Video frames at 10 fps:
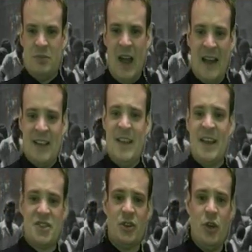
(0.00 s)
Annie
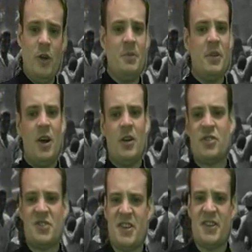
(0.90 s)
Nixon Cooper, the
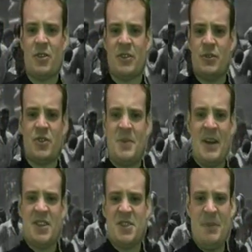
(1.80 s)
106-year-old he talks about in
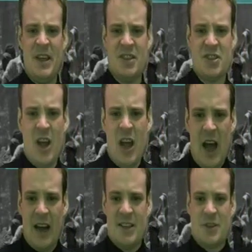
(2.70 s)
his speech,
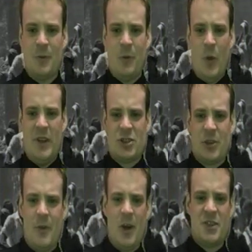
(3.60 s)
and he's avoiding
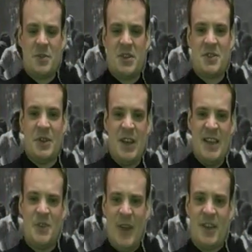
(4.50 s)
referring to
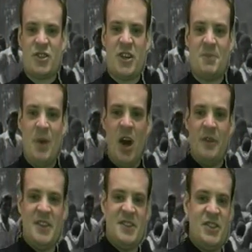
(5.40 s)
his victory as part of
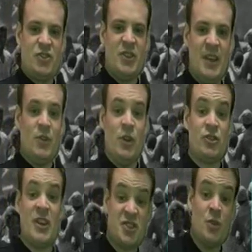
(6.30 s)
this history, even though the
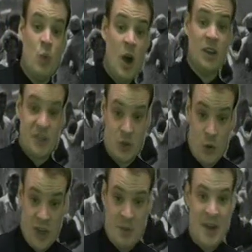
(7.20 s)
rest of the world's
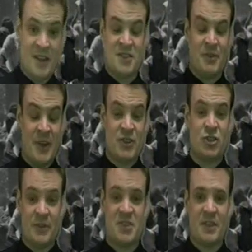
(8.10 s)
talking about it as a
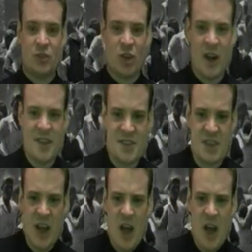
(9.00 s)
victory for civil rights.